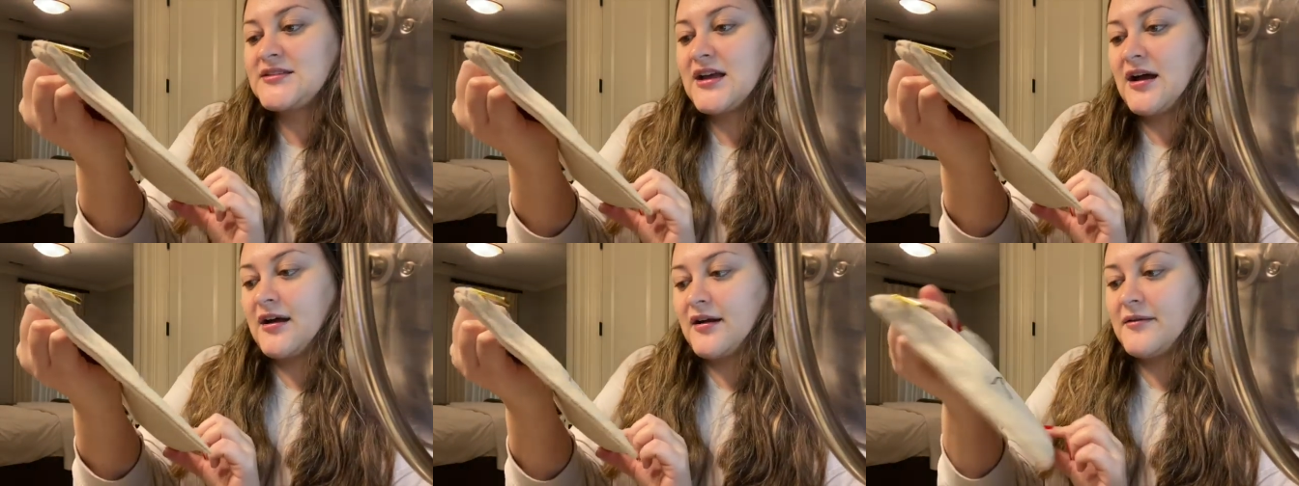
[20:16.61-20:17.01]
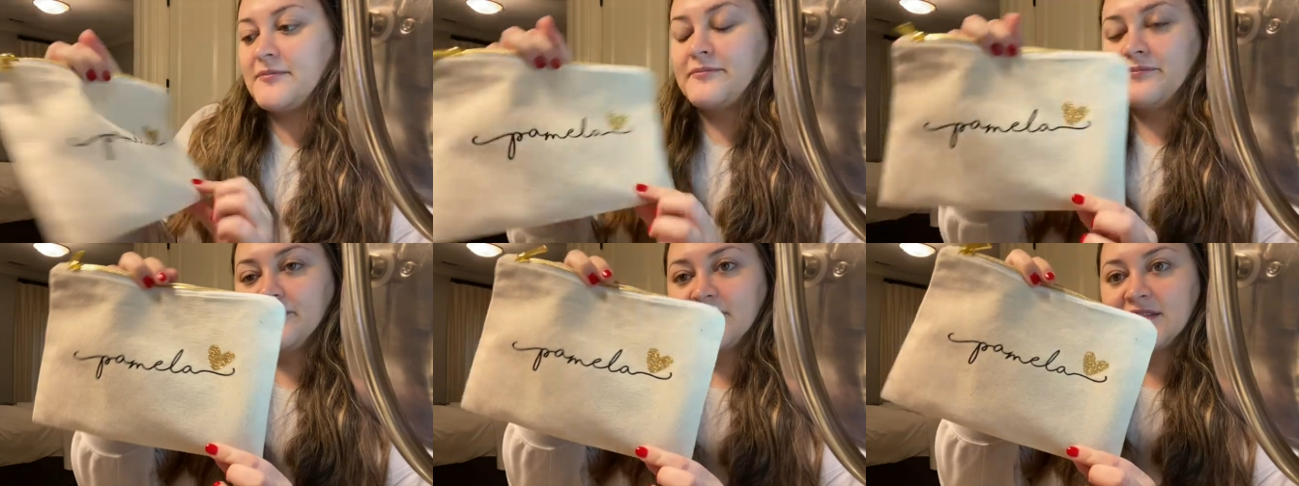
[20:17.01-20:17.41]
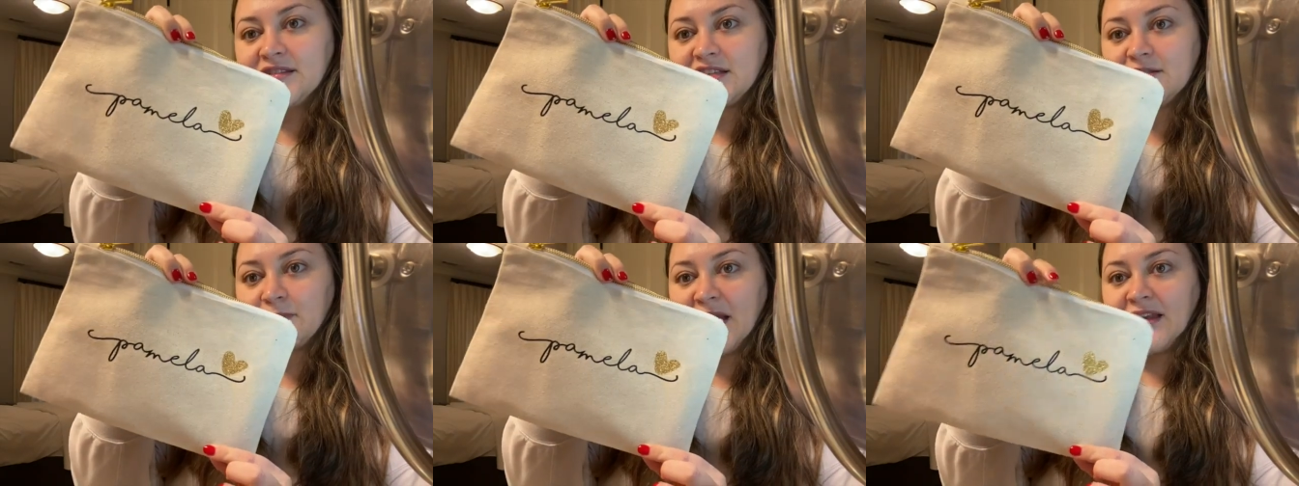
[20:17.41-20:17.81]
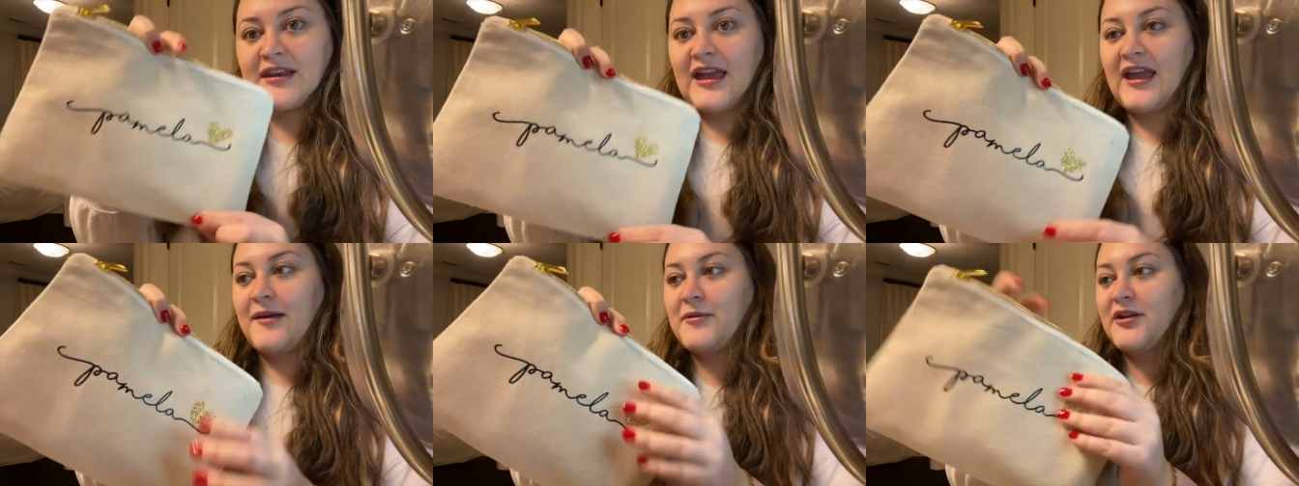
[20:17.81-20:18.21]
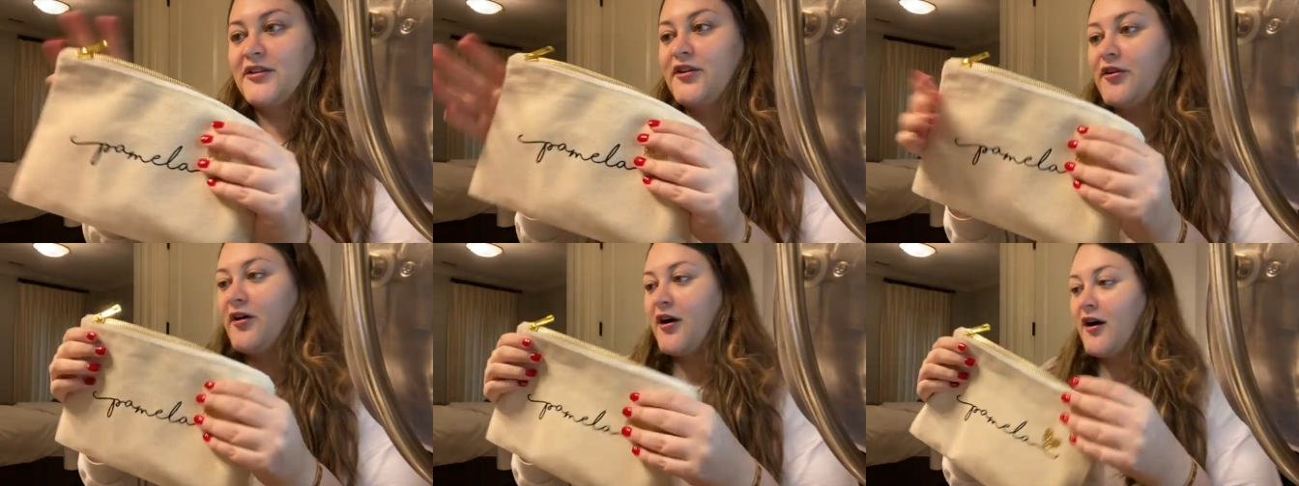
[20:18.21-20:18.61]
It says my name and a
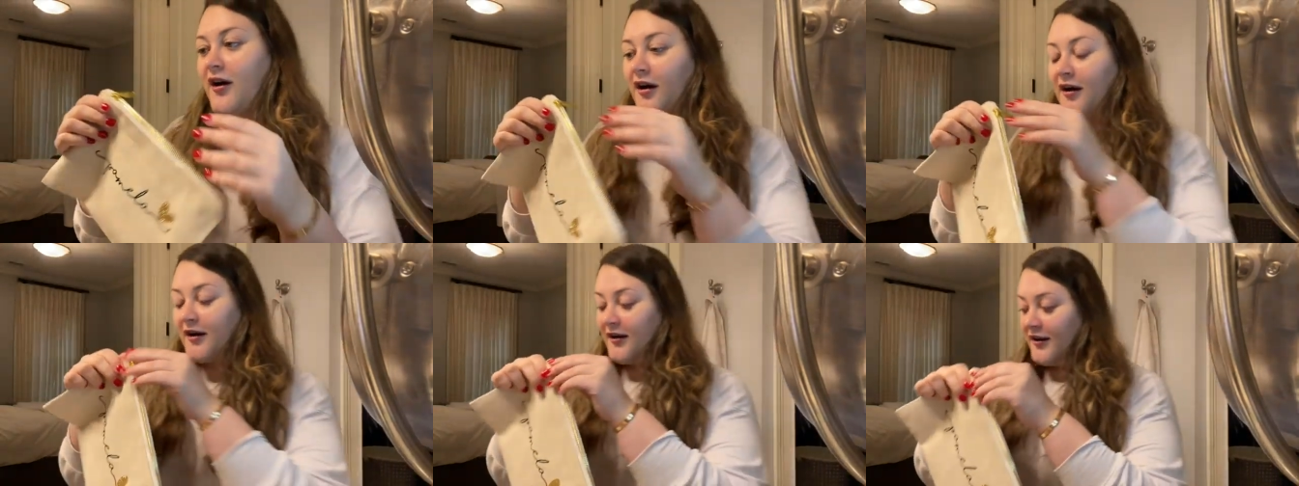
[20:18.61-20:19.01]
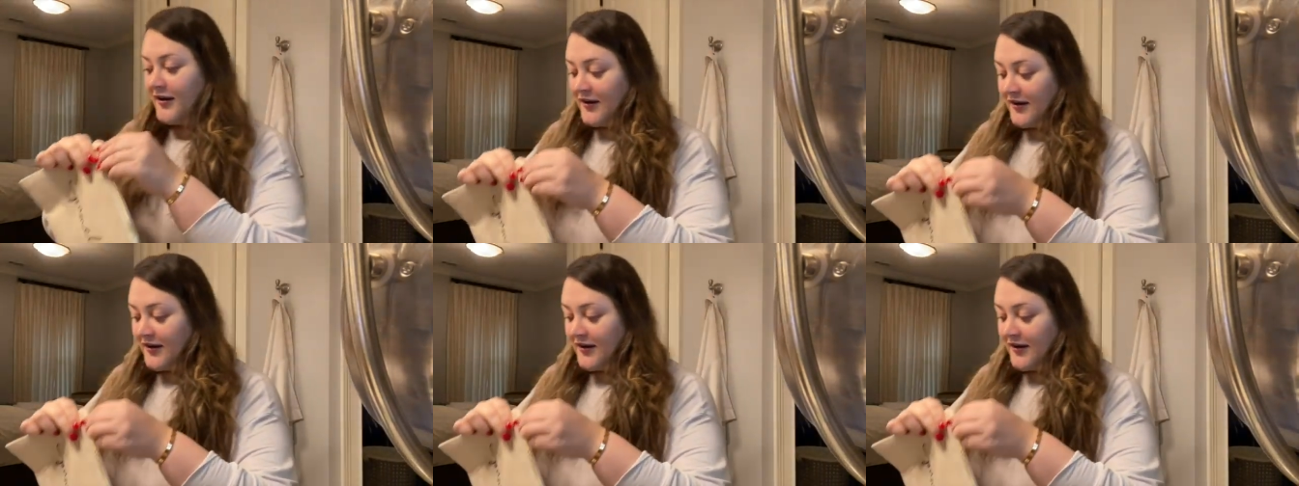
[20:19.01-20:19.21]
little heart.